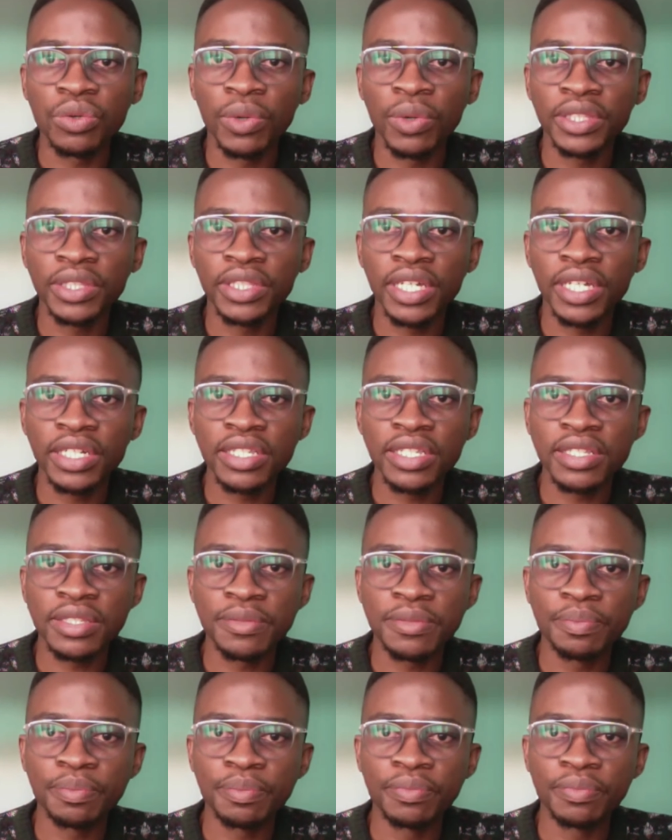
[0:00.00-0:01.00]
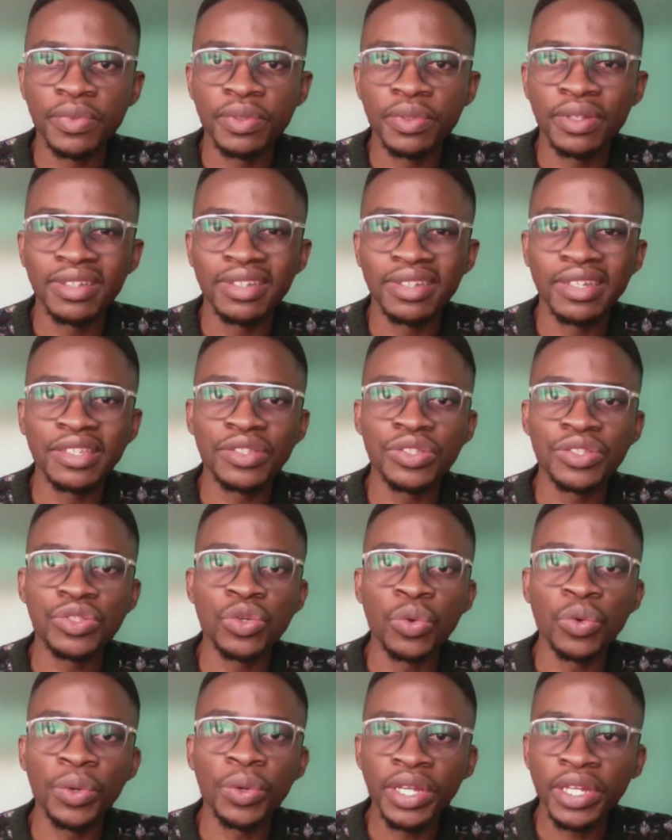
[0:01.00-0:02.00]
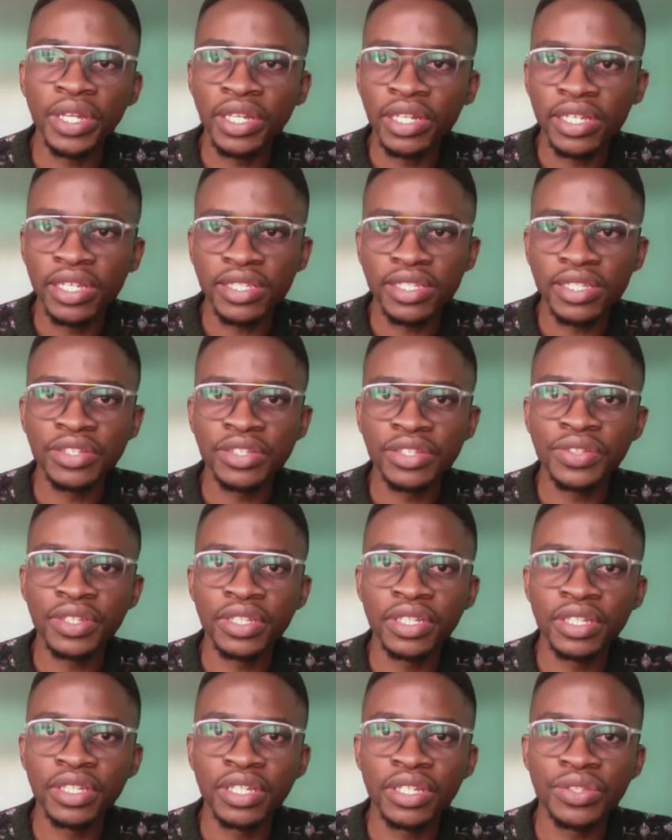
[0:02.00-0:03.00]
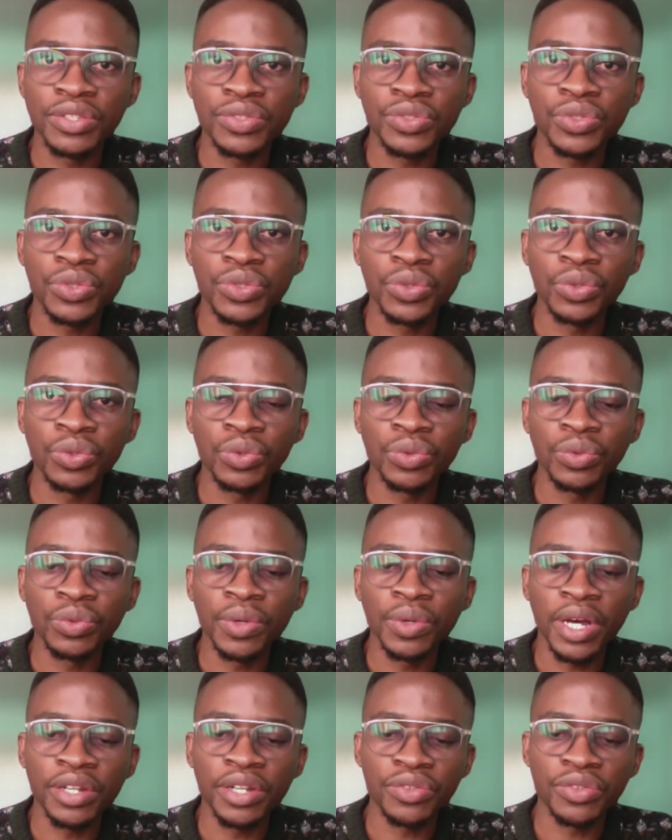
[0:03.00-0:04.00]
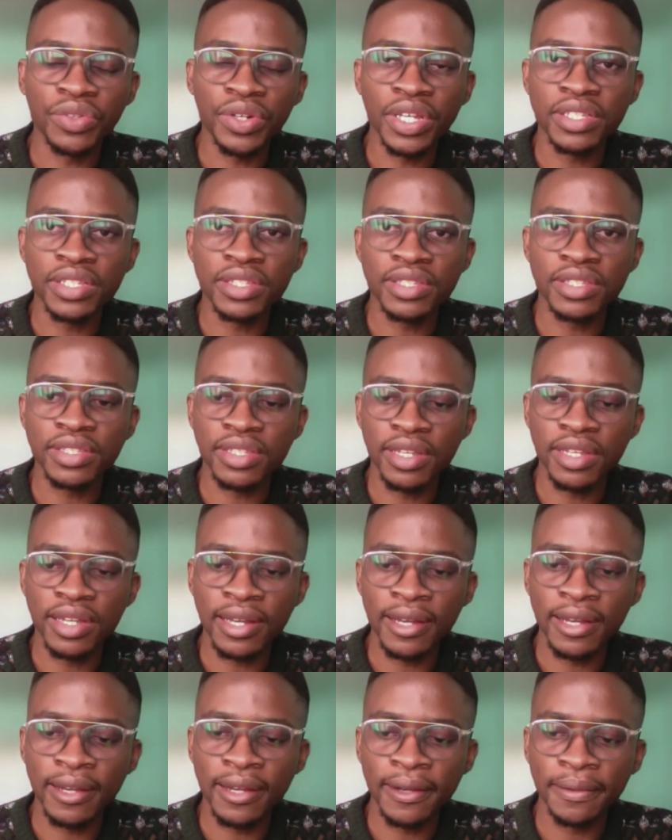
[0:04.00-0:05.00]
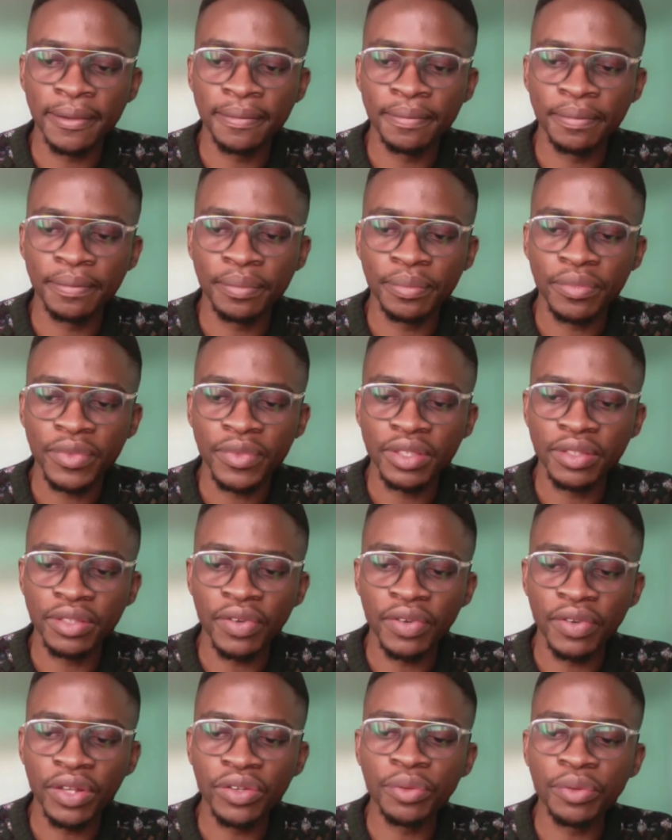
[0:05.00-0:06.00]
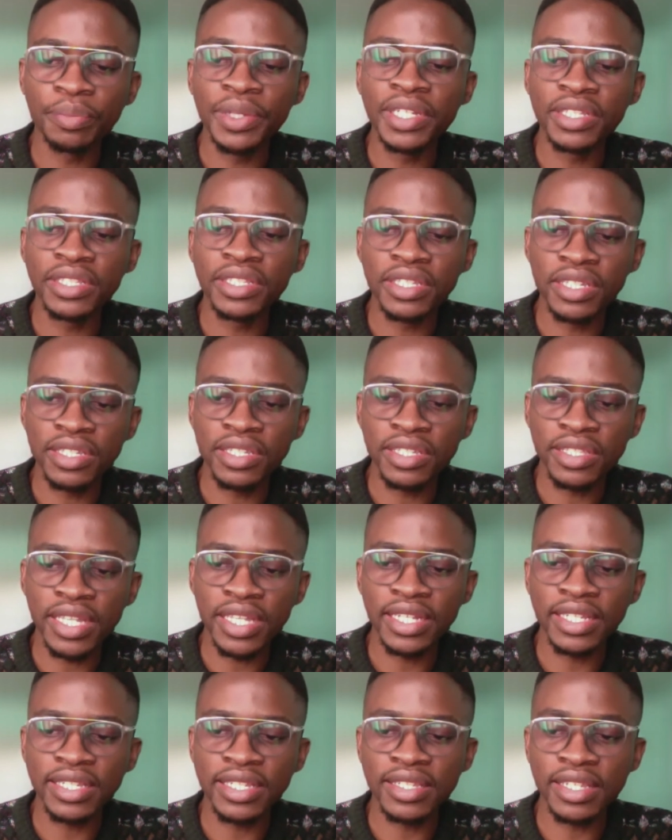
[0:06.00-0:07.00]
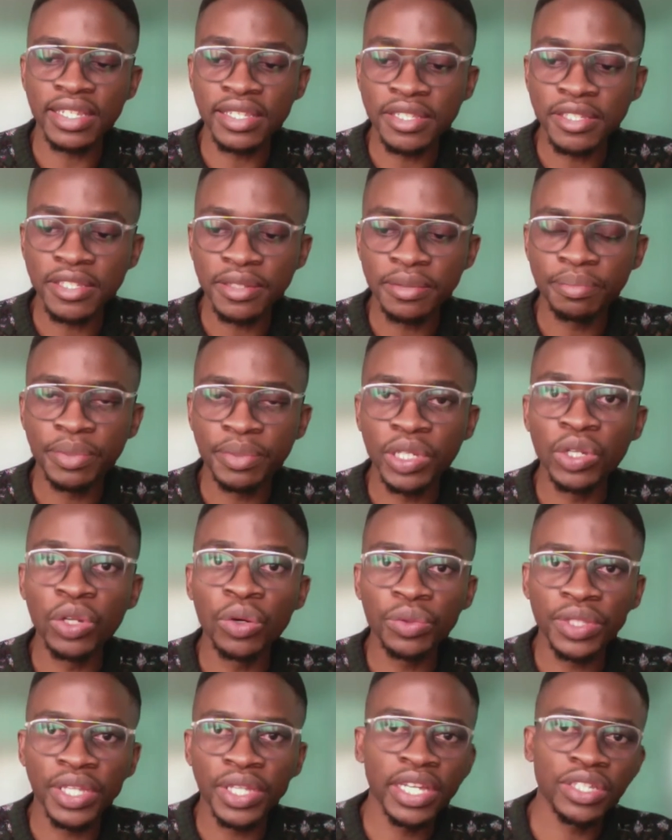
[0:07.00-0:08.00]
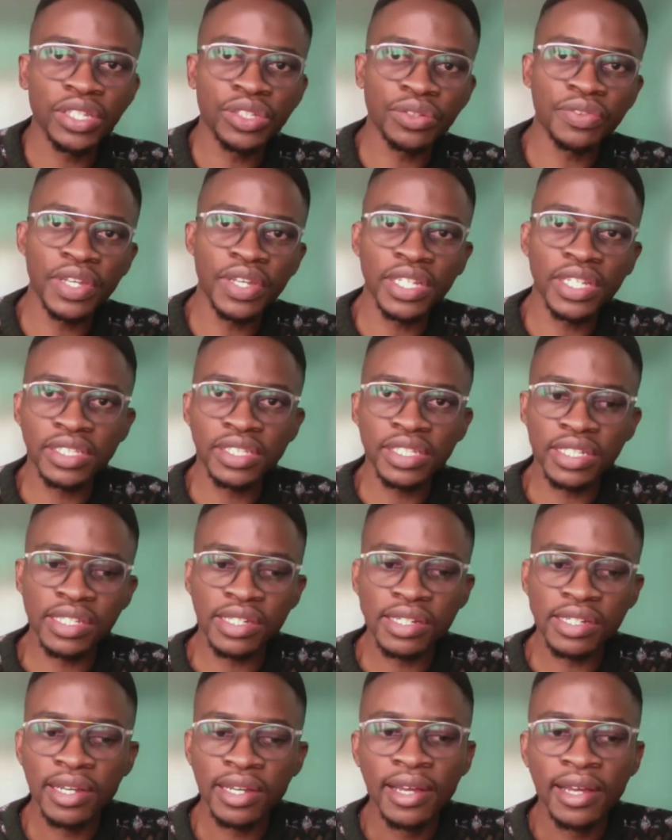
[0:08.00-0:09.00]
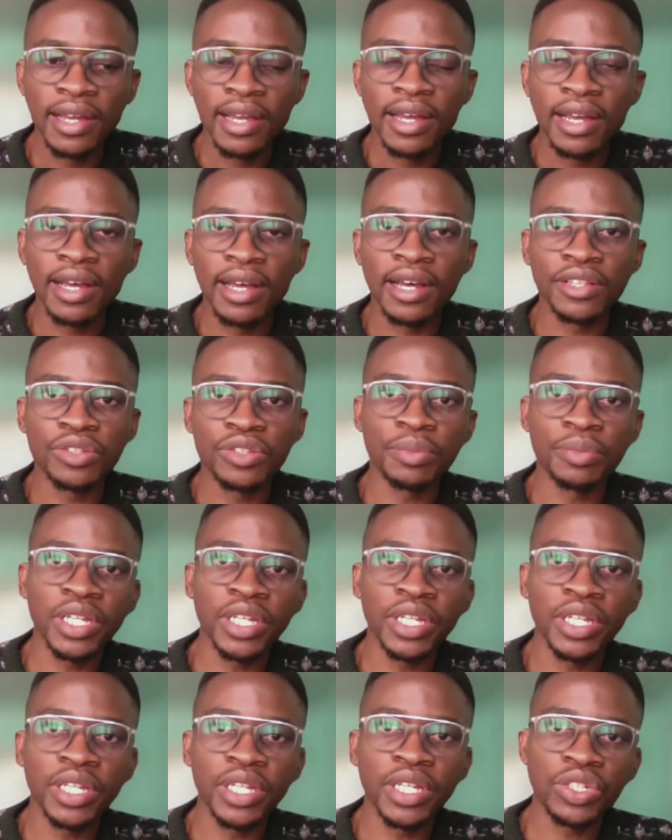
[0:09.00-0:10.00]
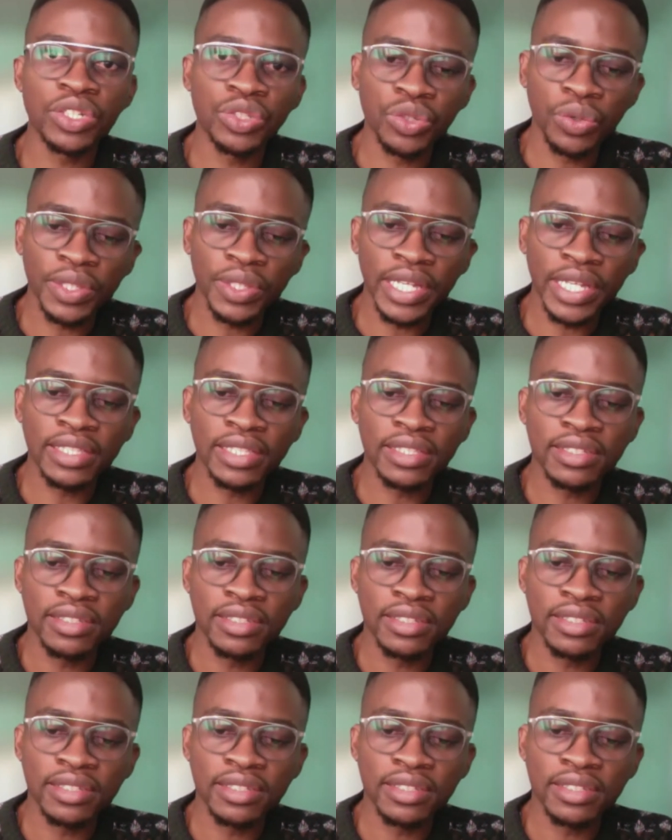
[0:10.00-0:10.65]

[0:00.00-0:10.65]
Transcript: that is doing essentially is to address the vulnerabilities that exist below the age of 18 to make sure that